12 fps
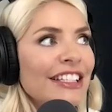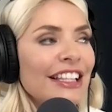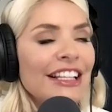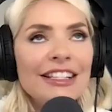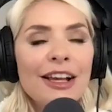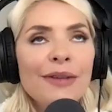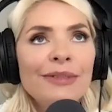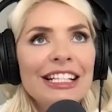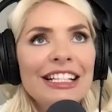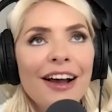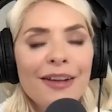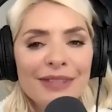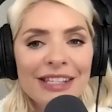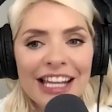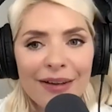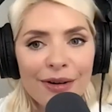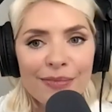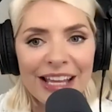to this so many times and
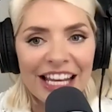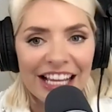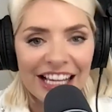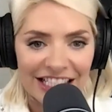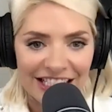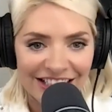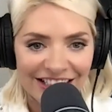now I'm in it.